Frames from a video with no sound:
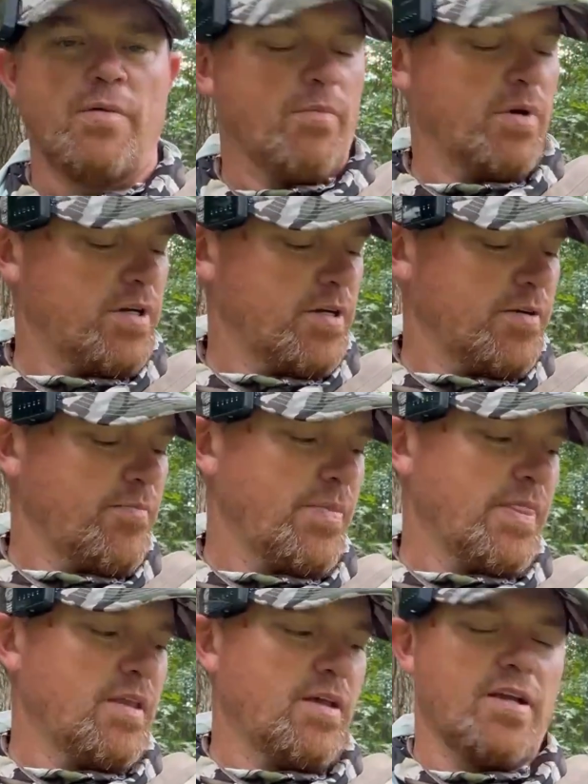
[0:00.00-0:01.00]
But
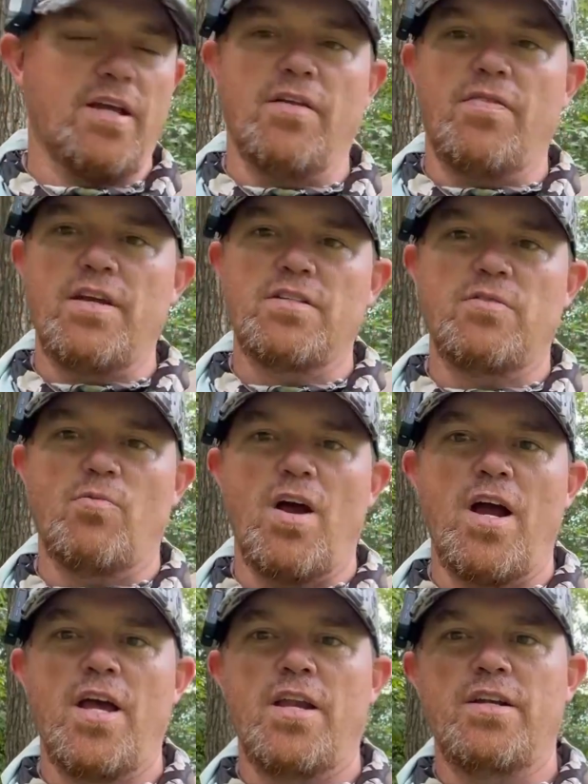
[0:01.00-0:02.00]
again, thanks to
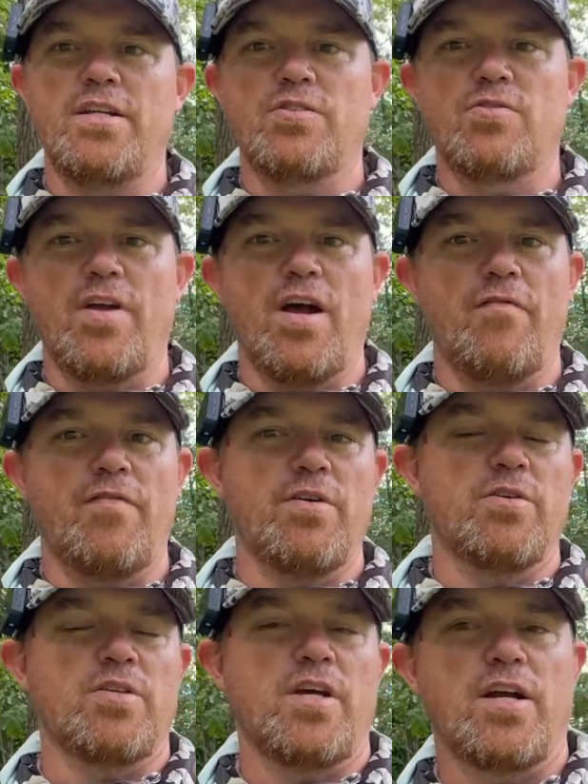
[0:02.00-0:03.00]
Ryan at Eastern
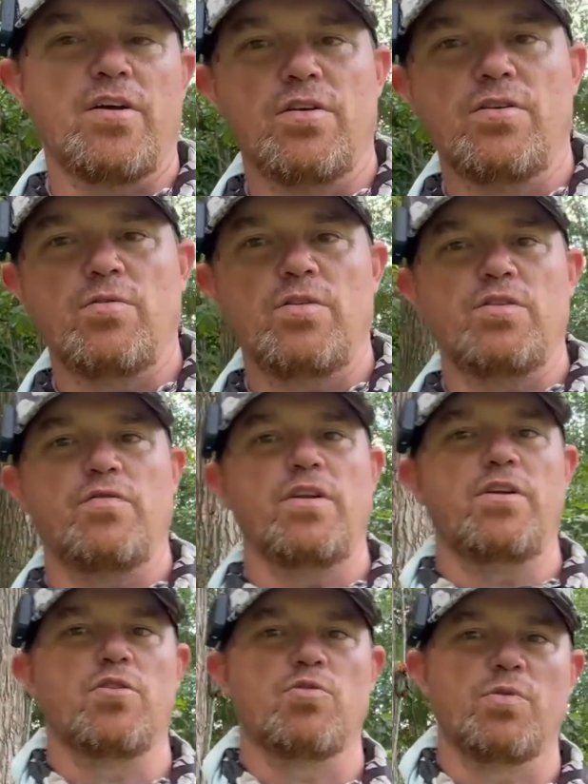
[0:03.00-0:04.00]
Outfitters. I couldn't do these
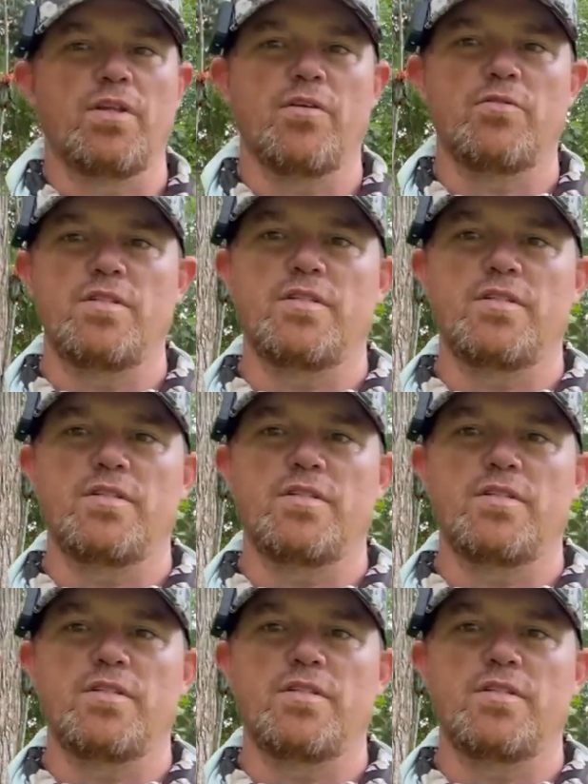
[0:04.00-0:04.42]
videos without these